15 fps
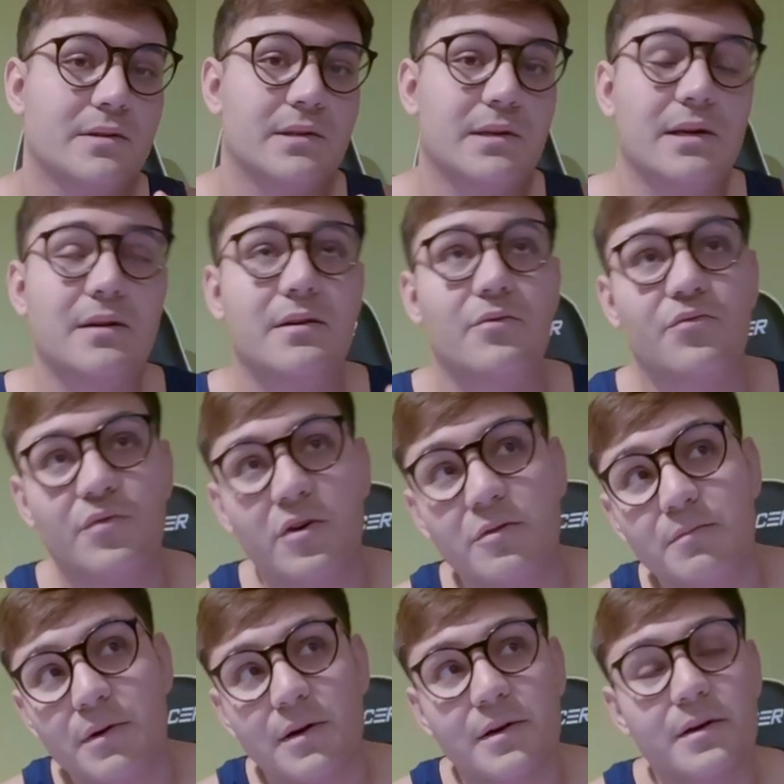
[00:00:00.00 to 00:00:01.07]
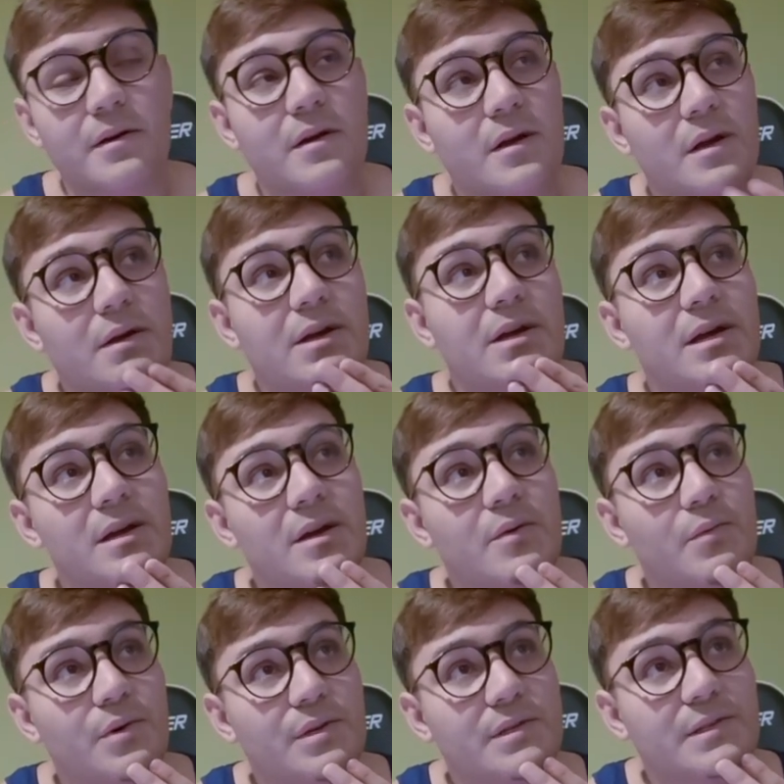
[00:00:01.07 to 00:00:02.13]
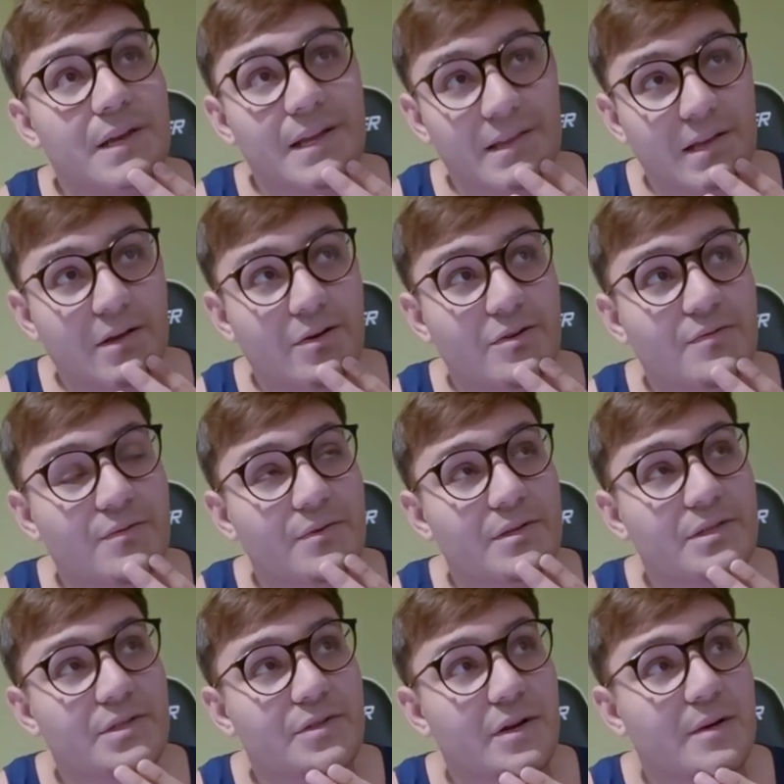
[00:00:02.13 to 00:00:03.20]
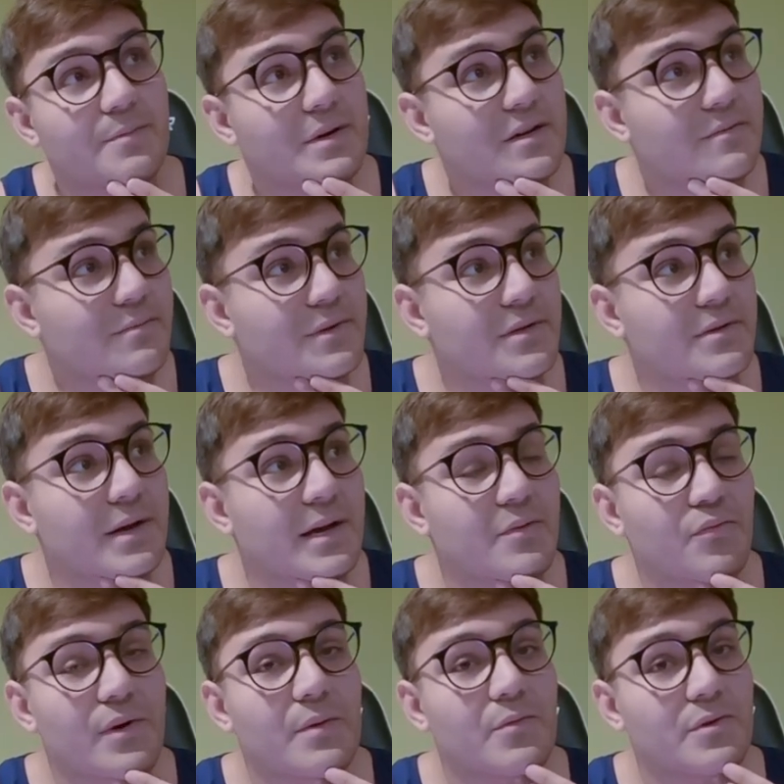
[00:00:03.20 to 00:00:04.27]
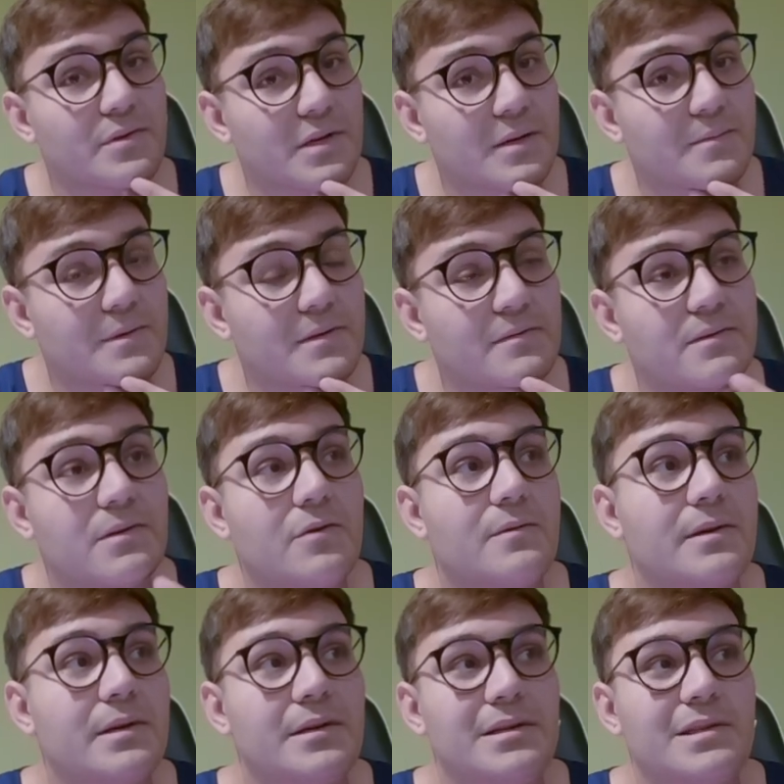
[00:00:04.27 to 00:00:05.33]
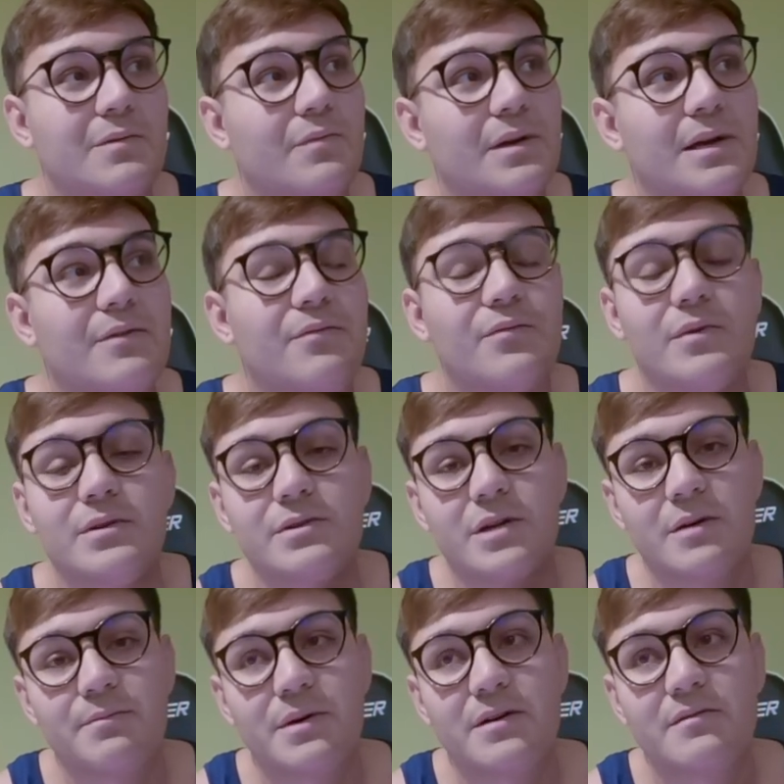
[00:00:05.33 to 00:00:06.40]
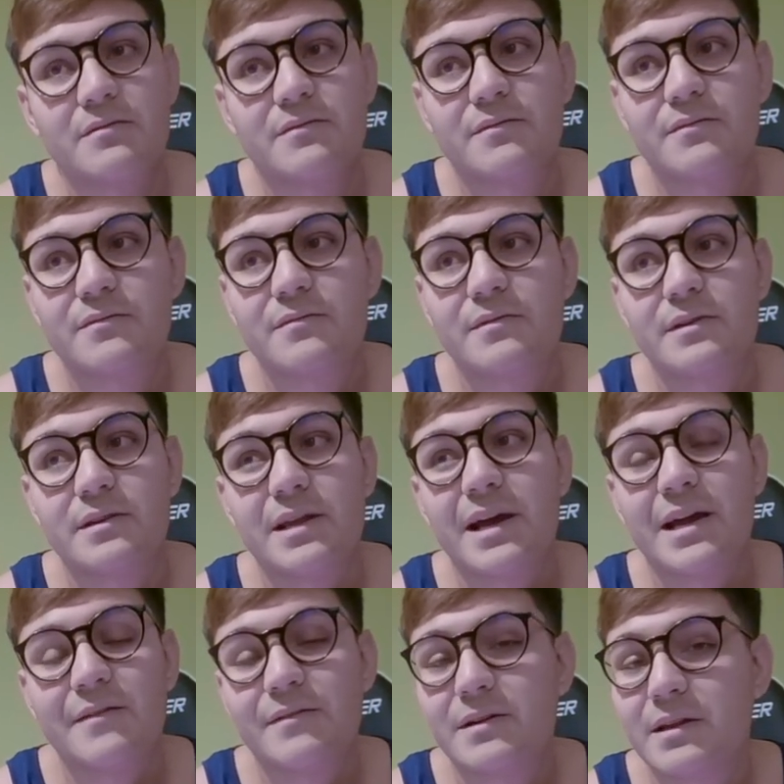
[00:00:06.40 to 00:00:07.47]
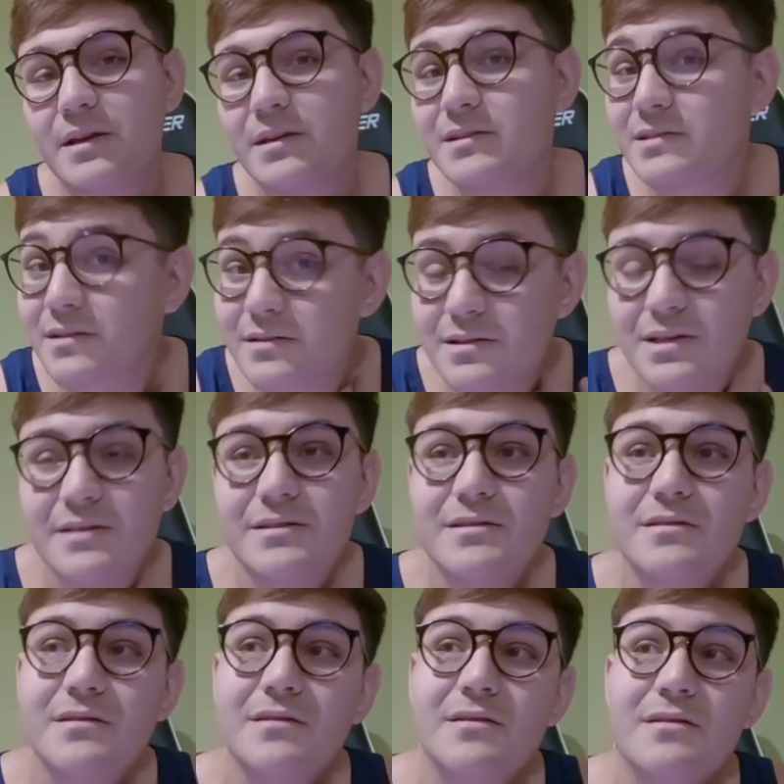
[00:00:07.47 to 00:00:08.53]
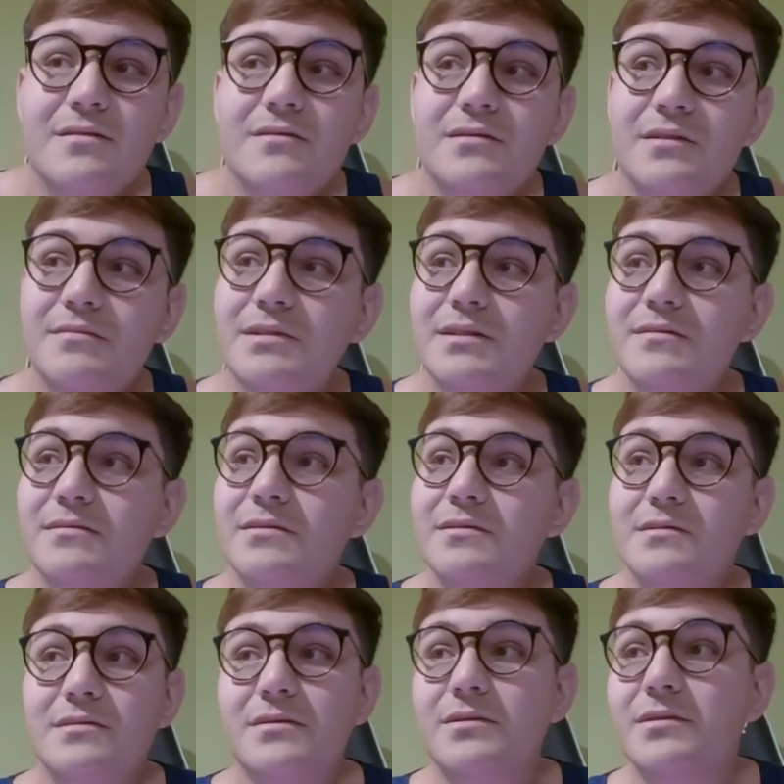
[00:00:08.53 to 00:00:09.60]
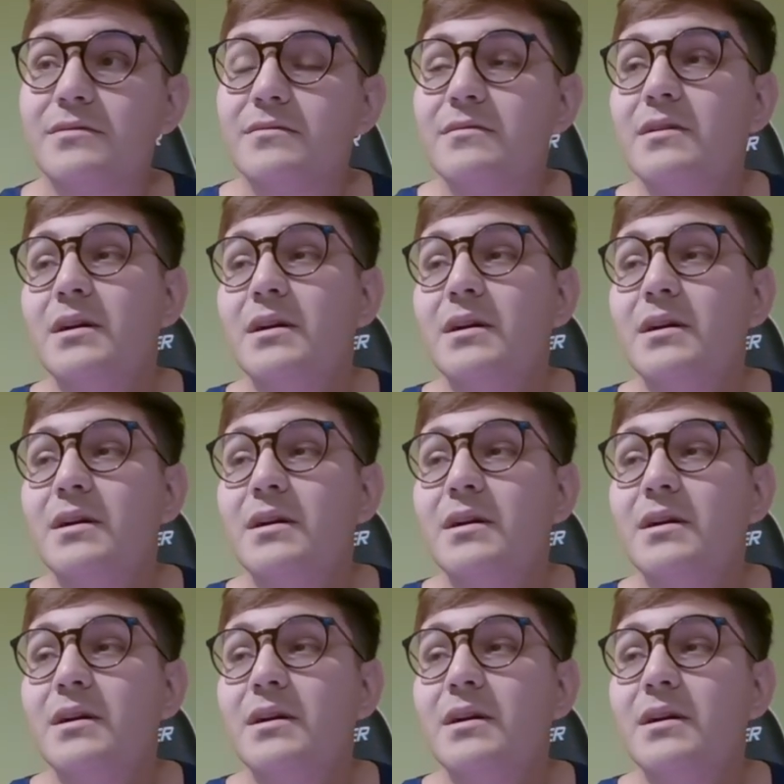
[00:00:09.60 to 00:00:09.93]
I got Walmart. Was ten dollars for each drop-off, but you had way more drop-offs. Over here, it's like we have one drop-off, not every day. Sometimes it's, sometimes you don't.